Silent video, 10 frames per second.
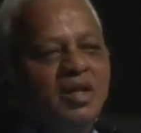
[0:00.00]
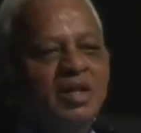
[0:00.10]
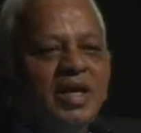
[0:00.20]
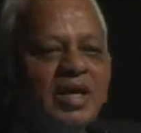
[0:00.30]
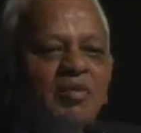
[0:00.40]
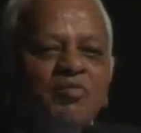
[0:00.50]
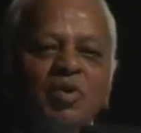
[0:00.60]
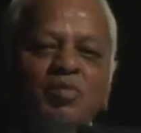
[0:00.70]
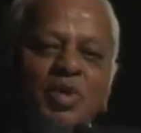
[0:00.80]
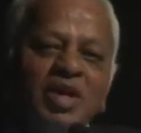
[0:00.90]
They come
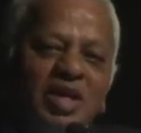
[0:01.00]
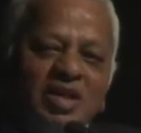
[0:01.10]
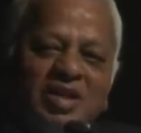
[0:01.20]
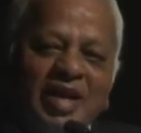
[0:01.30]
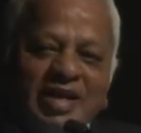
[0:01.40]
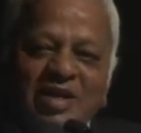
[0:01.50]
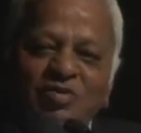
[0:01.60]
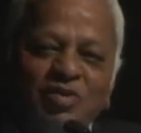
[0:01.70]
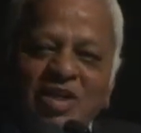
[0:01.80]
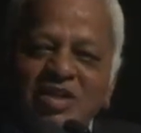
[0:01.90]
from many other
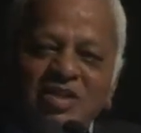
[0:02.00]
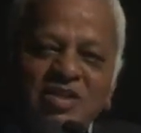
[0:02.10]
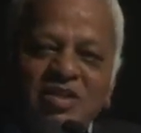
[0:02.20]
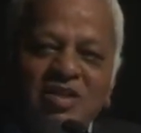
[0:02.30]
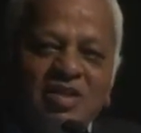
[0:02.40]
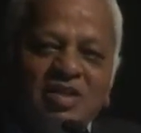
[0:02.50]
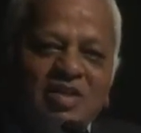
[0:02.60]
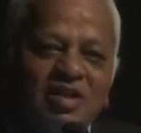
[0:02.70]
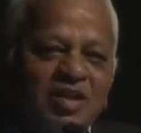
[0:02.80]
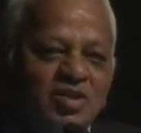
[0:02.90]
activities
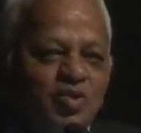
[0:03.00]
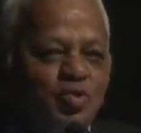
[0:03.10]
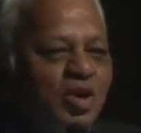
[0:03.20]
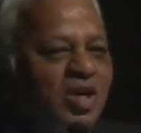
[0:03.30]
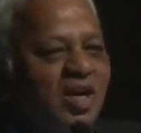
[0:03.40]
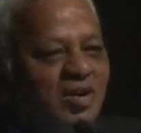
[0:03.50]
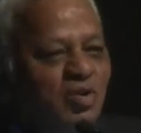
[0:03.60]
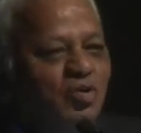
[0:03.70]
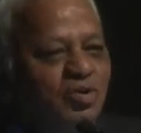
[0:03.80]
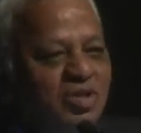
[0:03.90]
that a student
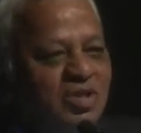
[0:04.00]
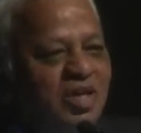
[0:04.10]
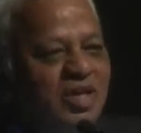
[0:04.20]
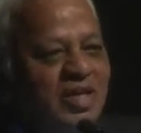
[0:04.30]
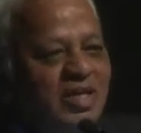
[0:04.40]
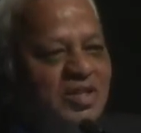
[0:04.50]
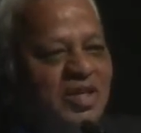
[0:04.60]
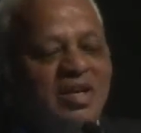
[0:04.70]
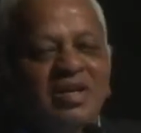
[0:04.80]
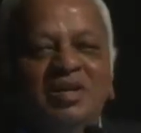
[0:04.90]
undergoes in his
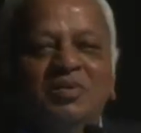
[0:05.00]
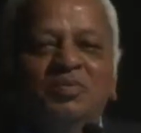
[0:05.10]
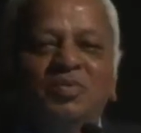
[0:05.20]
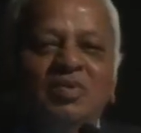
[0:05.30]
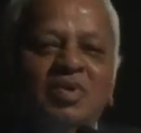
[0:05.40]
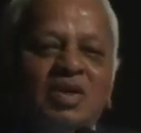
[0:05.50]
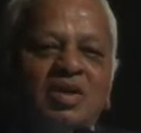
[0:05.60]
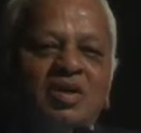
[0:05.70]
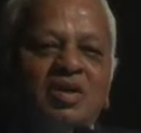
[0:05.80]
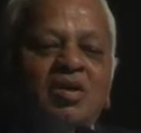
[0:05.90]
career,
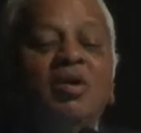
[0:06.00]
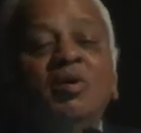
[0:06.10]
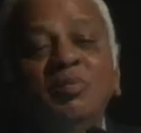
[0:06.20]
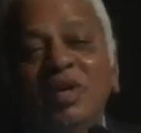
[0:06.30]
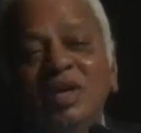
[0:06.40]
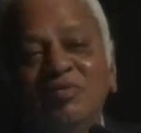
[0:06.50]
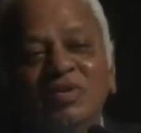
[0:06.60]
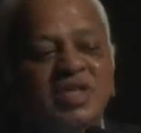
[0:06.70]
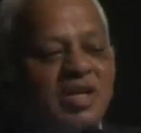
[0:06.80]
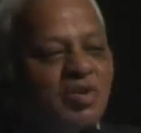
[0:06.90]
or many of
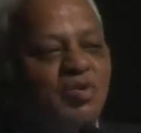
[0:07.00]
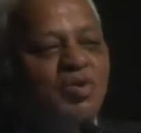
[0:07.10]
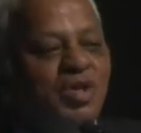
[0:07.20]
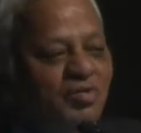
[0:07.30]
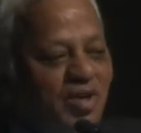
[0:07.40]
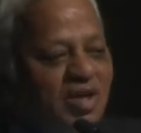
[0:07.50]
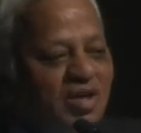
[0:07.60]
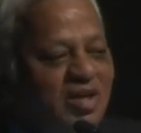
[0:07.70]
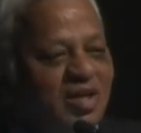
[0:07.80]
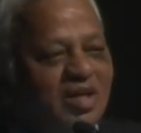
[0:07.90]
us undergo even
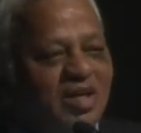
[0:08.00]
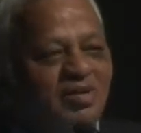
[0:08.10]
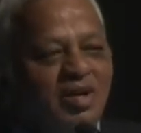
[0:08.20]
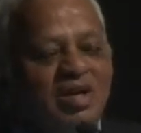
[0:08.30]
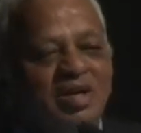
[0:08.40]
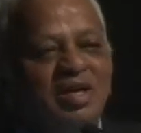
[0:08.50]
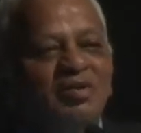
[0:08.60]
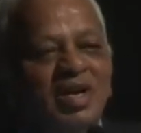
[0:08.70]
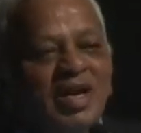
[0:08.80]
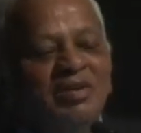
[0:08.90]
in
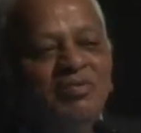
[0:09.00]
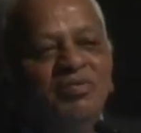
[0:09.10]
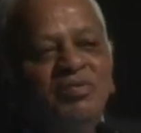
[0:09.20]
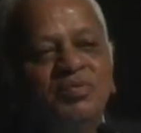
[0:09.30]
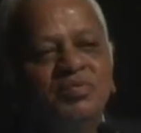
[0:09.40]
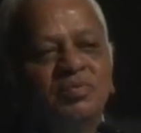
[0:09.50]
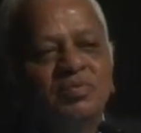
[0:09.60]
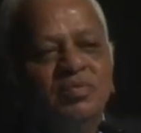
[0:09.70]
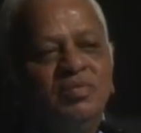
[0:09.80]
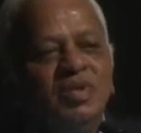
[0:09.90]
our life,
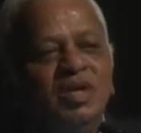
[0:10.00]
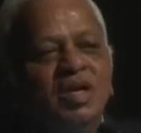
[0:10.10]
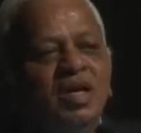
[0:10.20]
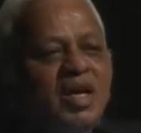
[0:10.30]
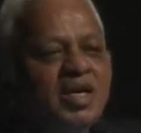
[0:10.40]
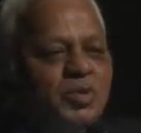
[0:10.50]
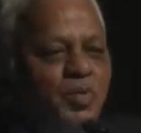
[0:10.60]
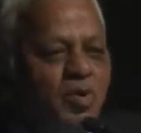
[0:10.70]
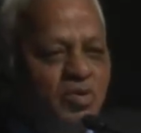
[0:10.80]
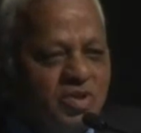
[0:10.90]
like
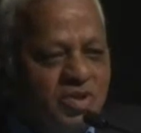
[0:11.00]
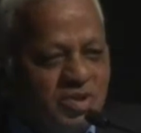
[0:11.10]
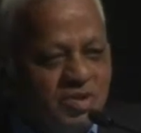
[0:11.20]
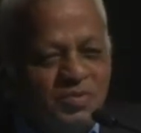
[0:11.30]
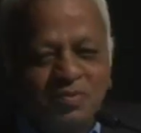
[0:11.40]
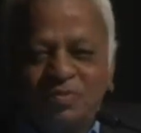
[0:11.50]
sports,